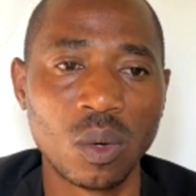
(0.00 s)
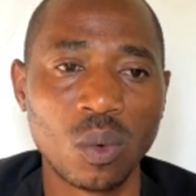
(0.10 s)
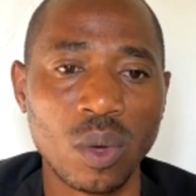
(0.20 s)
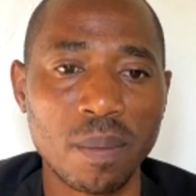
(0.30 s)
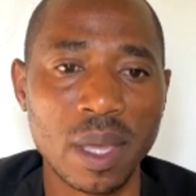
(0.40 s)

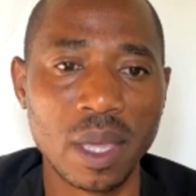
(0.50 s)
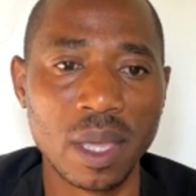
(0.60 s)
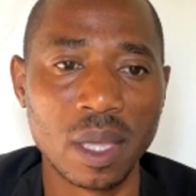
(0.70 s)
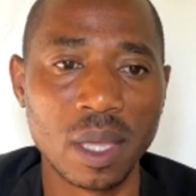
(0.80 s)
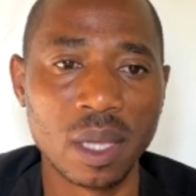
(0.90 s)
we
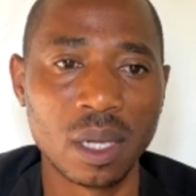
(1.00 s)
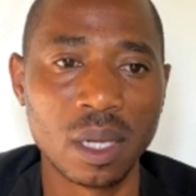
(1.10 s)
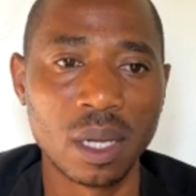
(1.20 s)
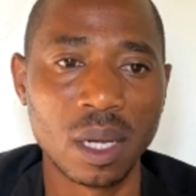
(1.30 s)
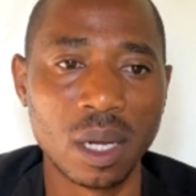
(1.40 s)
may
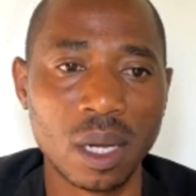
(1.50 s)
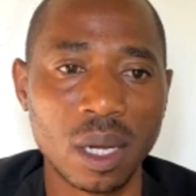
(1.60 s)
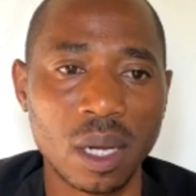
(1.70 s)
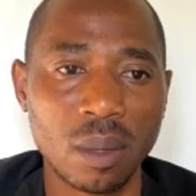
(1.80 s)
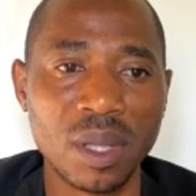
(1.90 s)

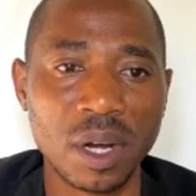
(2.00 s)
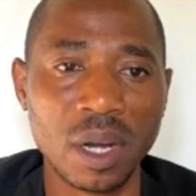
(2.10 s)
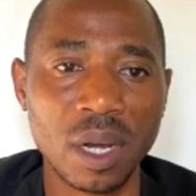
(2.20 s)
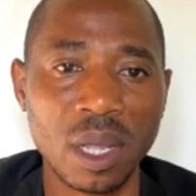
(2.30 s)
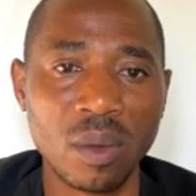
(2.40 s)
be
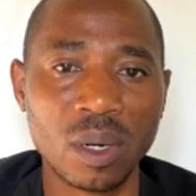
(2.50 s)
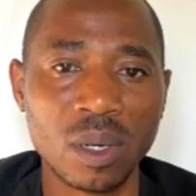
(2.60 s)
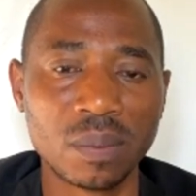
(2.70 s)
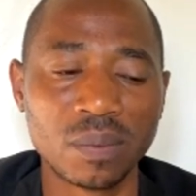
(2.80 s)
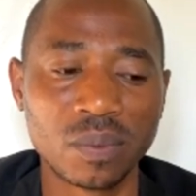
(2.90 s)
renewed
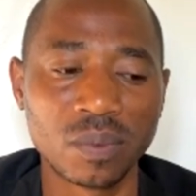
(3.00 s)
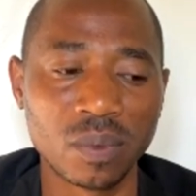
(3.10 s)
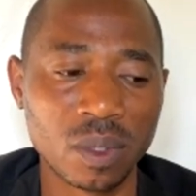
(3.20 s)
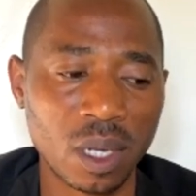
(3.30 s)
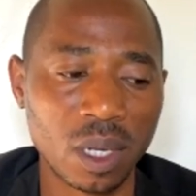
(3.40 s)

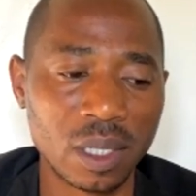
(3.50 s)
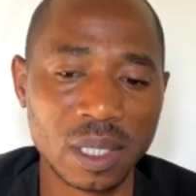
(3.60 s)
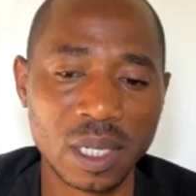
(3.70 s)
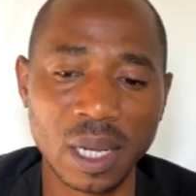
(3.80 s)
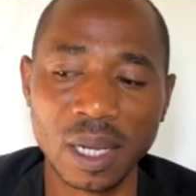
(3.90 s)

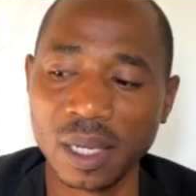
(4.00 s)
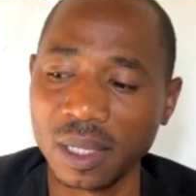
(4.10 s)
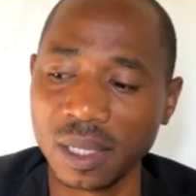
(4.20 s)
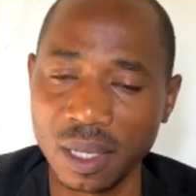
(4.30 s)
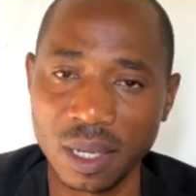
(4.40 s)
and uh,
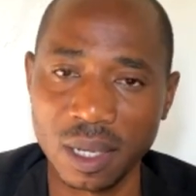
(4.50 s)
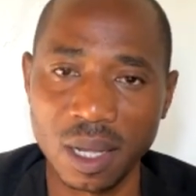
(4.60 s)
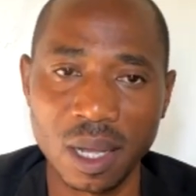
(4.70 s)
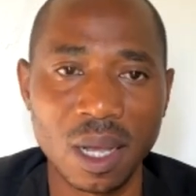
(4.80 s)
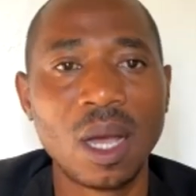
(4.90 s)

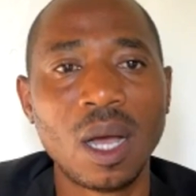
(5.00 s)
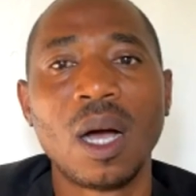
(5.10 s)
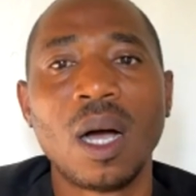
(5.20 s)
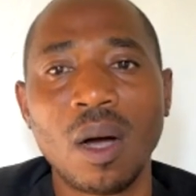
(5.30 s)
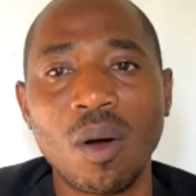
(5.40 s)

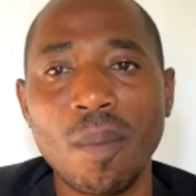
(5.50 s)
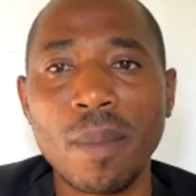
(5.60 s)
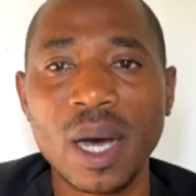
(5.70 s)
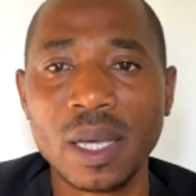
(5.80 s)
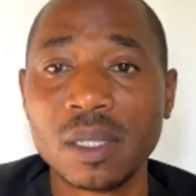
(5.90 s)
our
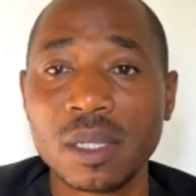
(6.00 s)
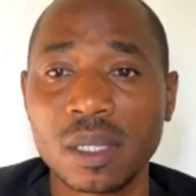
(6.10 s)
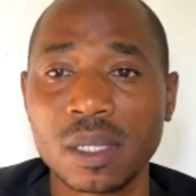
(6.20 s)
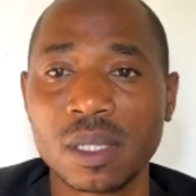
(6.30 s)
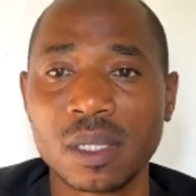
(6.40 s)

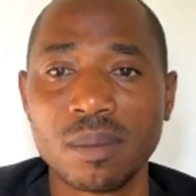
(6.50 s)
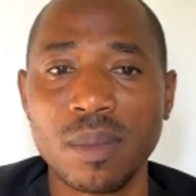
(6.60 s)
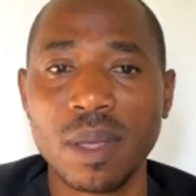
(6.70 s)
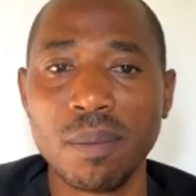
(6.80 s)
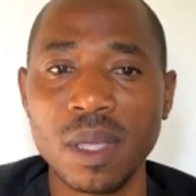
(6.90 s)
minds
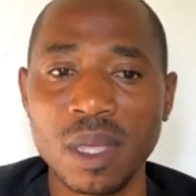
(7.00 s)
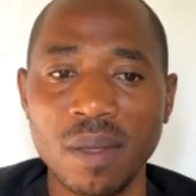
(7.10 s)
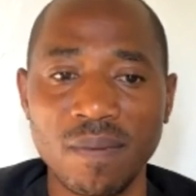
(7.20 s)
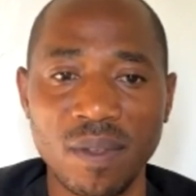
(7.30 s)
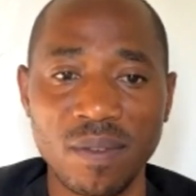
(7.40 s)
may
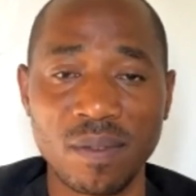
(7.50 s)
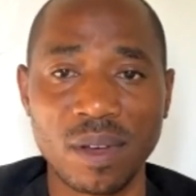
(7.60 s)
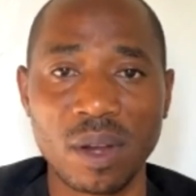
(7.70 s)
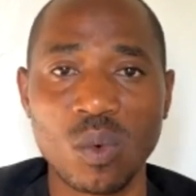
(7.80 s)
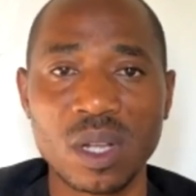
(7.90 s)
be
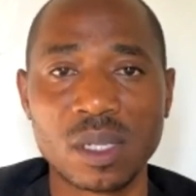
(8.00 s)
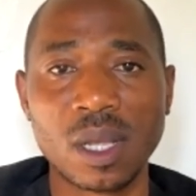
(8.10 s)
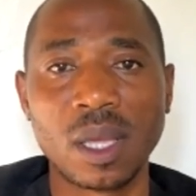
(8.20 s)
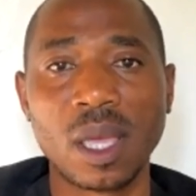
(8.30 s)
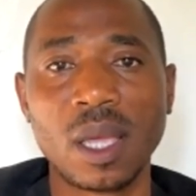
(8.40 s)
vivified
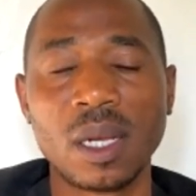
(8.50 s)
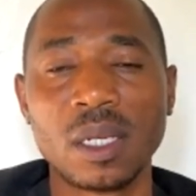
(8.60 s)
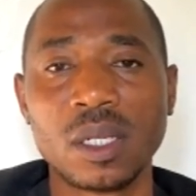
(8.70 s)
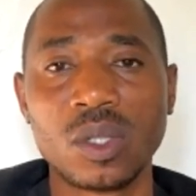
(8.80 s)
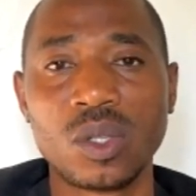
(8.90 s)
once
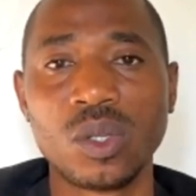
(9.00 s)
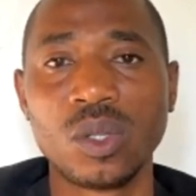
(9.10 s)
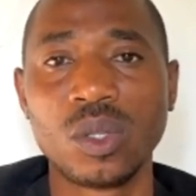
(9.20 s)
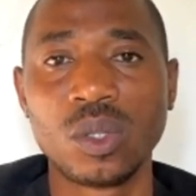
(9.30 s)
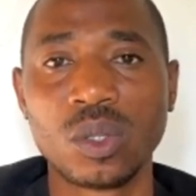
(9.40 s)
again
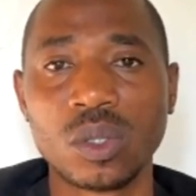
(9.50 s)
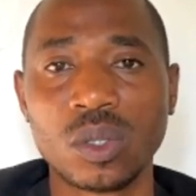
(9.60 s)
to